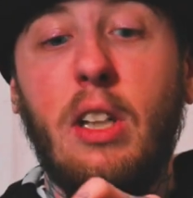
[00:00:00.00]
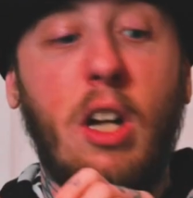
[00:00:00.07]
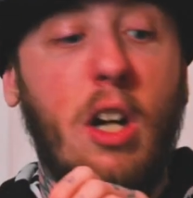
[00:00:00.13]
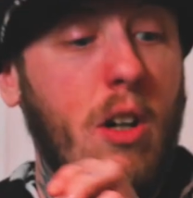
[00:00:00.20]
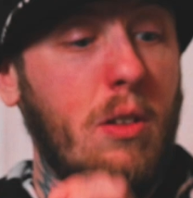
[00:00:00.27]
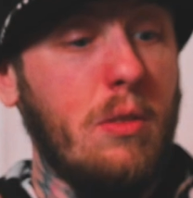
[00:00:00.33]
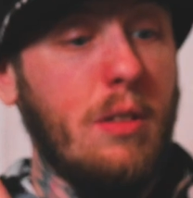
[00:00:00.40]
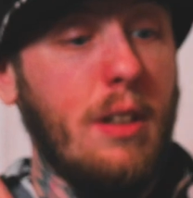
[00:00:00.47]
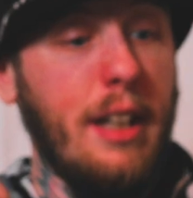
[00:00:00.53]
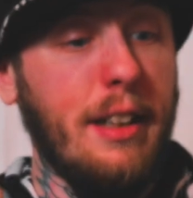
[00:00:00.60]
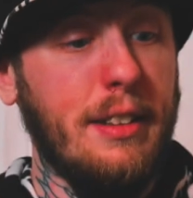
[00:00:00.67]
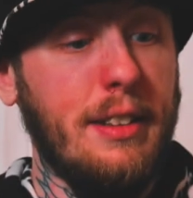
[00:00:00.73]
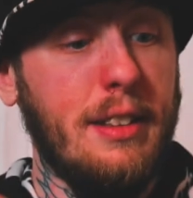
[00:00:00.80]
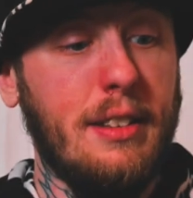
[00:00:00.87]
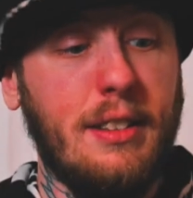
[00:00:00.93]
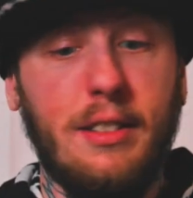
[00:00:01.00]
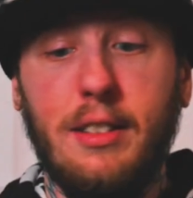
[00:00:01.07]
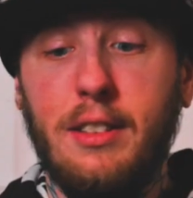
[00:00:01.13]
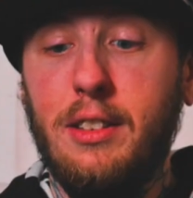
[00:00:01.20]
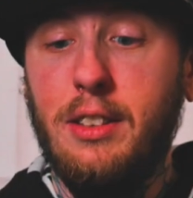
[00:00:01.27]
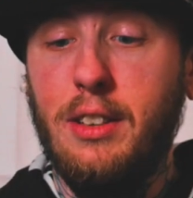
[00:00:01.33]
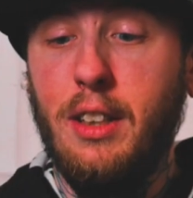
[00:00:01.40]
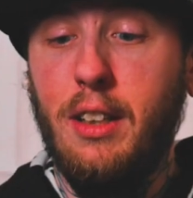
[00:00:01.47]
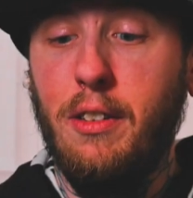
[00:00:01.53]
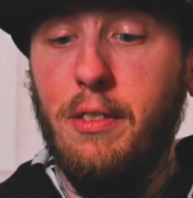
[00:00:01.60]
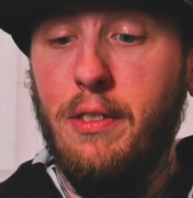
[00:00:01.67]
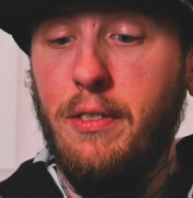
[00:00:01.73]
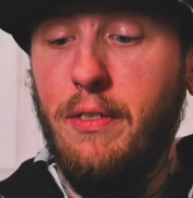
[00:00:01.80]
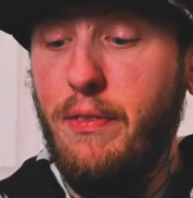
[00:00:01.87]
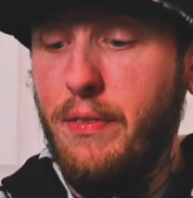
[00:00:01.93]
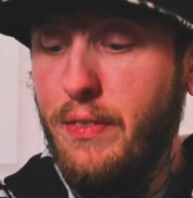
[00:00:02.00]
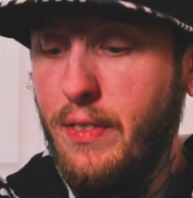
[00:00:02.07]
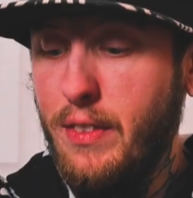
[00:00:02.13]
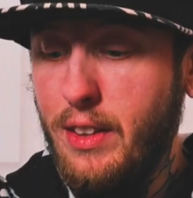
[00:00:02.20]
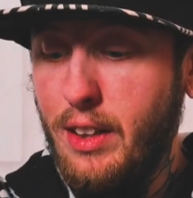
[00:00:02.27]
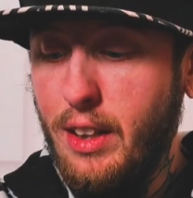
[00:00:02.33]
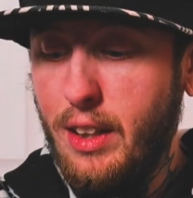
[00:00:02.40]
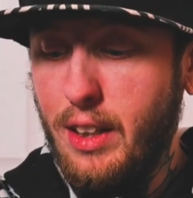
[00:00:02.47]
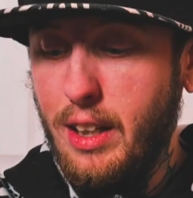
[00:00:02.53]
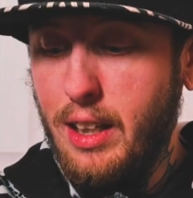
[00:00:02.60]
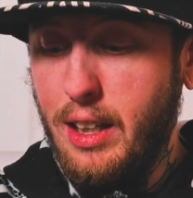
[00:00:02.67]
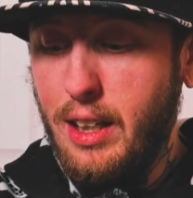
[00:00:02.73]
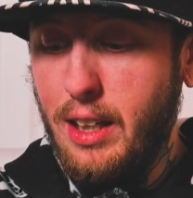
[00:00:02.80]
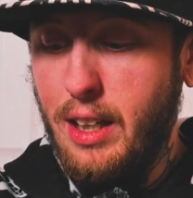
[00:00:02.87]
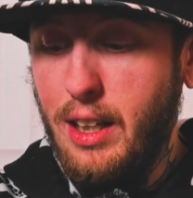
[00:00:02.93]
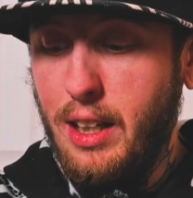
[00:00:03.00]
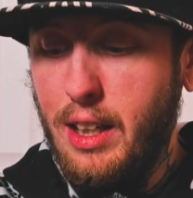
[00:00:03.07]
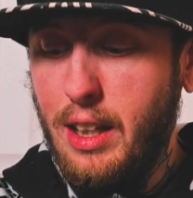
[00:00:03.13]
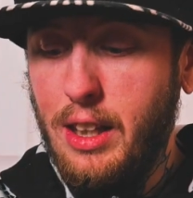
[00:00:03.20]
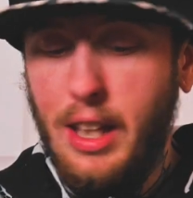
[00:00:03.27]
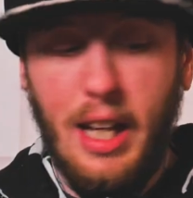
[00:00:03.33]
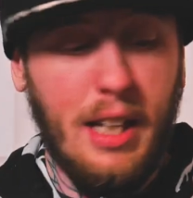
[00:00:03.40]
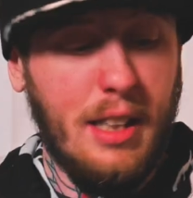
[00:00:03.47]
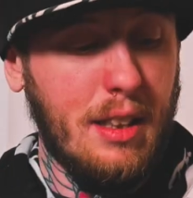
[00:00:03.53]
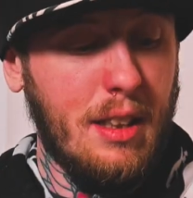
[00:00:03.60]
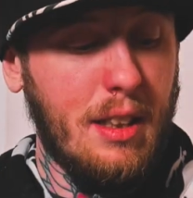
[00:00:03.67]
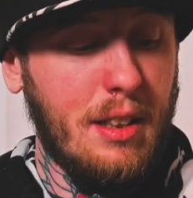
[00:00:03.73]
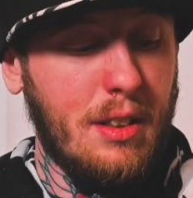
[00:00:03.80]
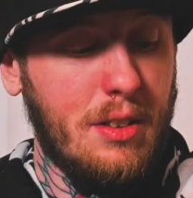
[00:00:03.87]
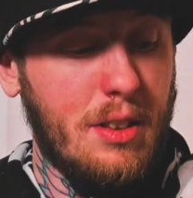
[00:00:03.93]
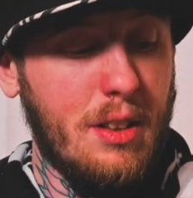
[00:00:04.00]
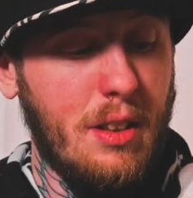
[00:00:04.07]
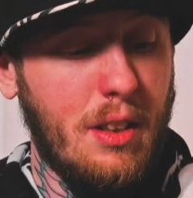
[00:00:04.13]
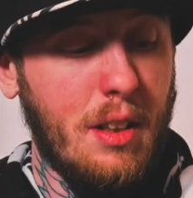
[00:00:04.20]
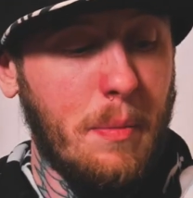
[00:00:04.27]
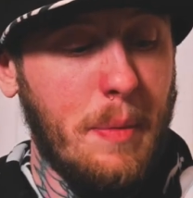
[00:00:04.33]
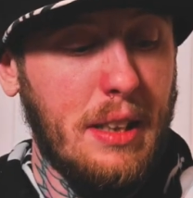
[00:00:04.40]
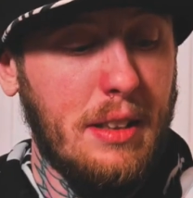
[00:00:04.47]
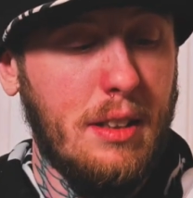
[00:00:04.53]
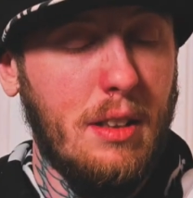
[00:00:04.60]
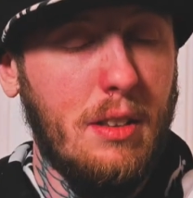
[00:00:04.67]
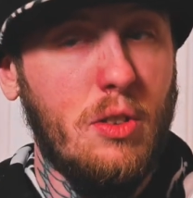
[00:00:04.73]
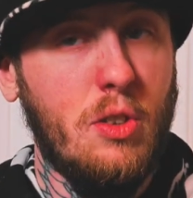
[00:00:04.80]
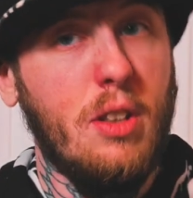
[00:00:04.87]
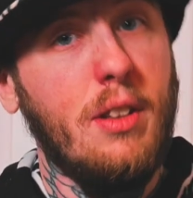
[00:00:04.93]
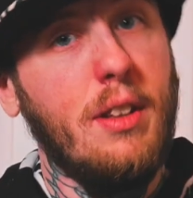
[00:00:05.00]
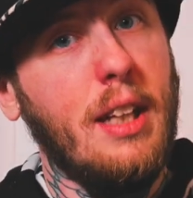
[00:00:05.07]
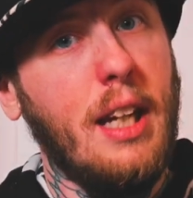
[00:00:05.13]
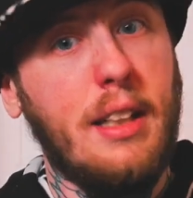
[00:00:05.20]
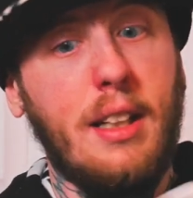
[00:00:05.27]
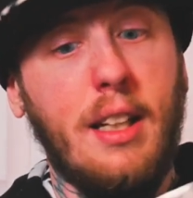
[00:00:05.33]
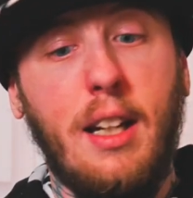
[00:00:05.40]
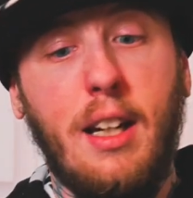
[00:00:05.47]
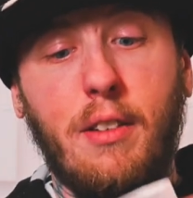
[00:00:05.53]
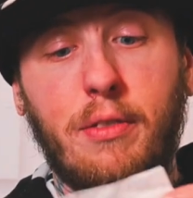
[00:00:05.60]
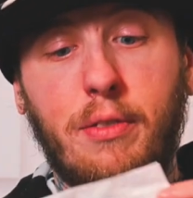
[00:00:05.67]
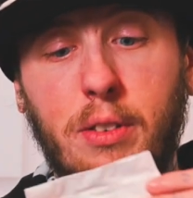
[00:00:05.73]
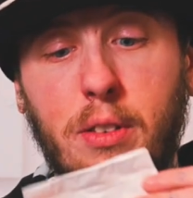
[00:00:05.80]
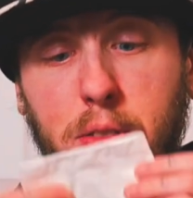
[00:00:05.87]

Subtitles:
Alright, so that is the message that I have for